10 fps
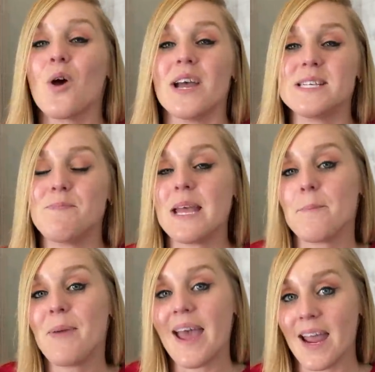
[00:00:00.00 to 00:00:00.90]
is
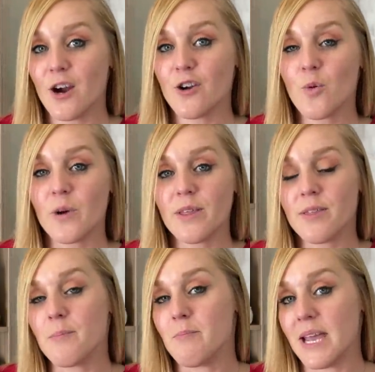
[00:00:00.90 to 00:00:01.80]
being paired
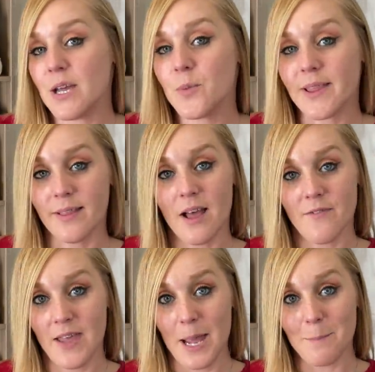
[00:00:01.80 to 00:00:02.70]
with the Made with
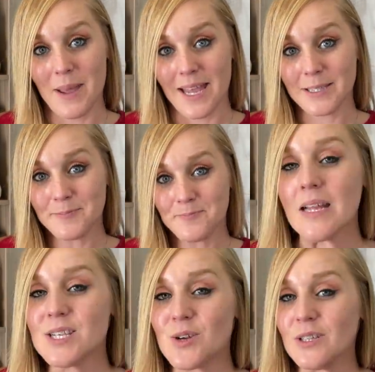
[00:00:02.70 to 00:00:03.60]
Love campaign.
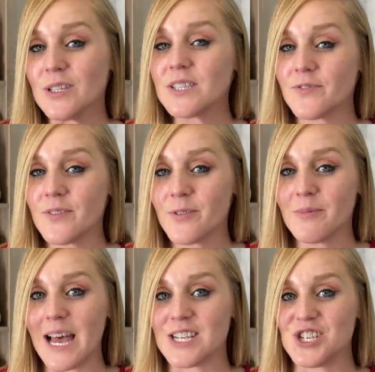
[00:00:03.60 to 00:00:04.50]
So a little different from
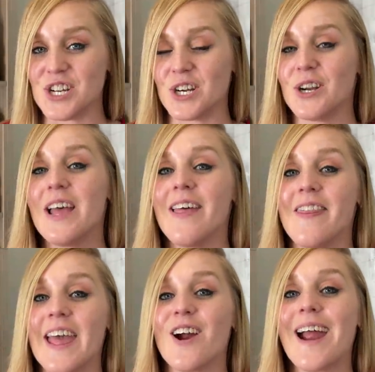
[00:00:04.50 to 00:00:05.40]
last year.
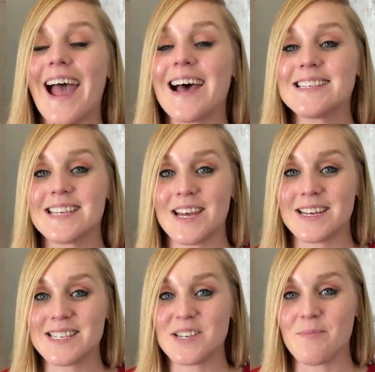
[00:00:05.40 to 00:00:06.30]
They are asking
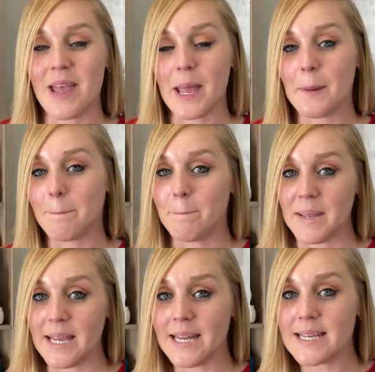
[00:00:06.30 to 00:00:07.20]
us to make
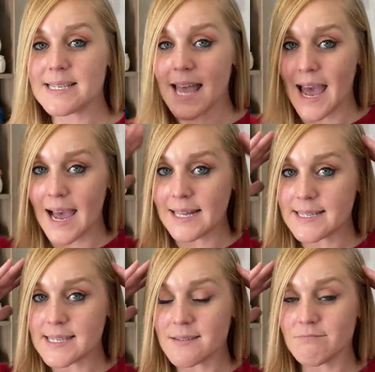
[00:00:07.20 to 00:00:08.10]
beanies,
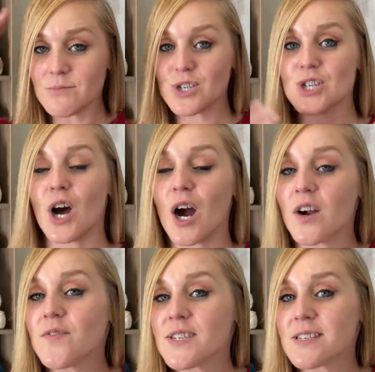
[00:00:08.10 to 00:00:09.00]
hats,
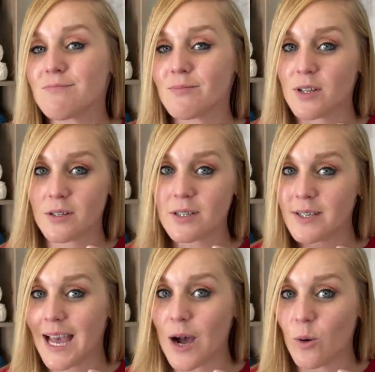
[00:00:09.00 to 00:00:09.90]
scarves,
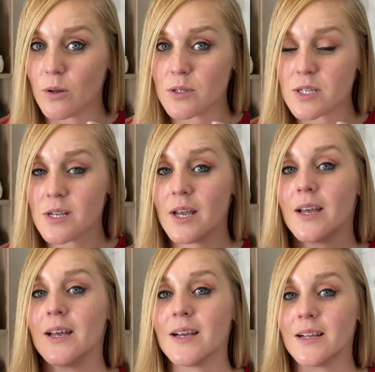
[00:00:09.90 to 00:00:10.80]
cowls,
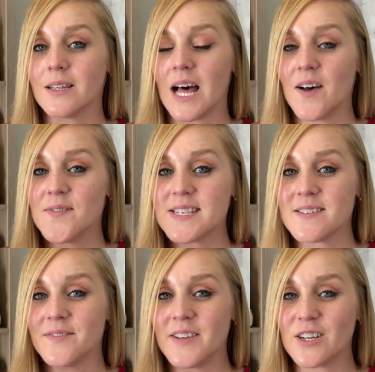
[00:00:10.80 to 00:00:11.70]

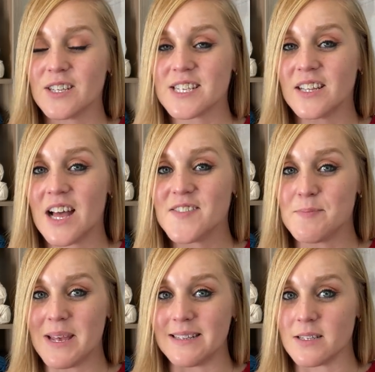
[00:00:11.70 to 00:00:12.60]
gloves, fingerless gloves,
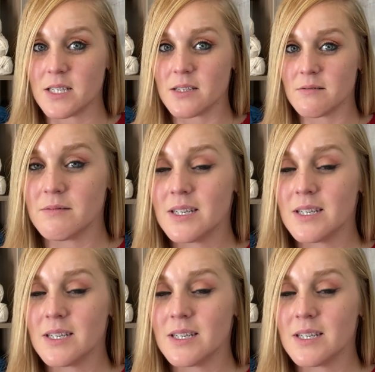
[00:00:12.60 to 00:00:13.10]
mittens.